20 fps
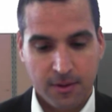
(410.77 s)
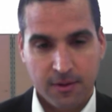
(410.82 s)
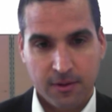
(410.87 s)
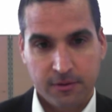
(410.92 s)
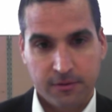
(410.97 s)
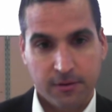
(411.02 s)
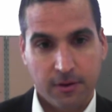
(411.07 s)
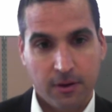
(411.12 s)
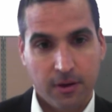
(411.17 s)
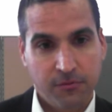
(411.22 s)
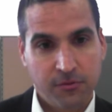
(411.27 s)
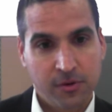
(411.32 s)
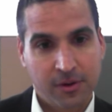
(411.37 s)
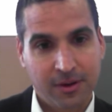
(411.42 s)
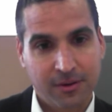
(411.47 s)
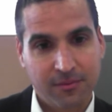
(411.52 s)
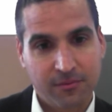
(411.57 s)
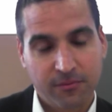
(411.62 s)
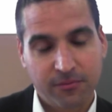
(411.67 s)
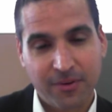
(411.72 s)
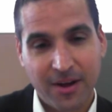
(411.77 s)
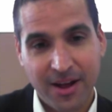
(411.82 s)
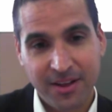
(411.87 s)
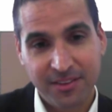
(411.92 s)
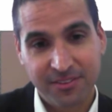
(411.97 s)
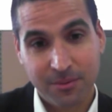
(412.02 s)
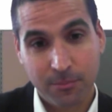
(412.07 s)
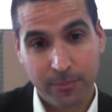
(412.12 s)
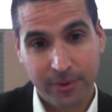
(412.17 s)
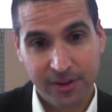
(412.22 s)
So if you can
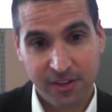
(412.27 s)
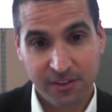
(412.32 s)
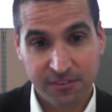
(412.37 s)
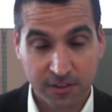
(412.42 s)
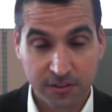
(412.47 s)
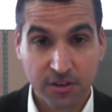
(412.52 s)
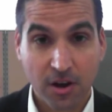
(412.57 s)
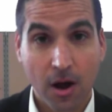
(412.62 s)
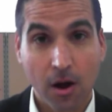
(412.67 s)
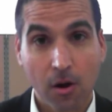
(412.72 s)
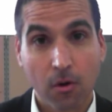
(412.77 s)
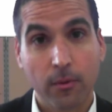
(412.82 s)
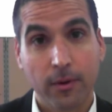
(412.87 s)
find somebody to talk